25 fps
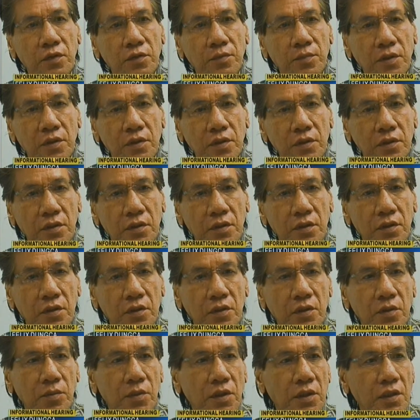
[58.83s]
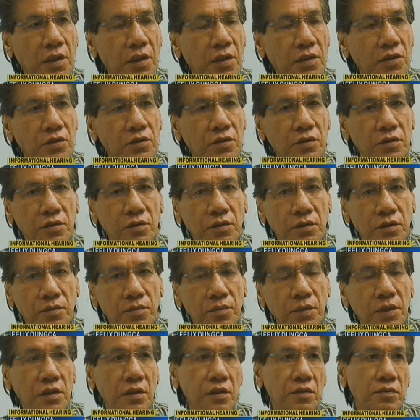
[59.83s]
been in communication and
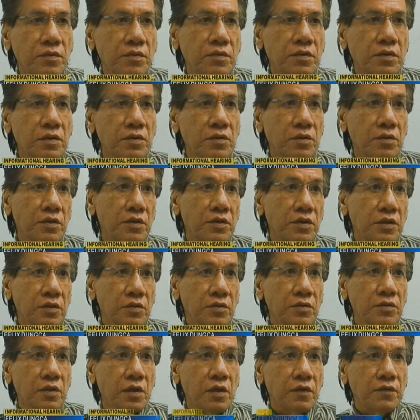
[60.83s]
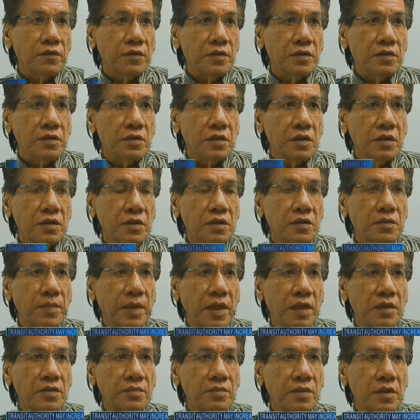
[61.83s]
meetings with the Attorney General's office this
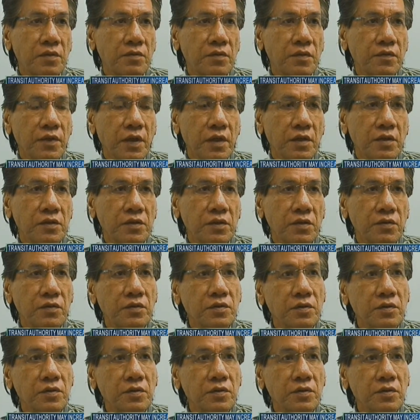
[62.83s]
past month. We've had a series of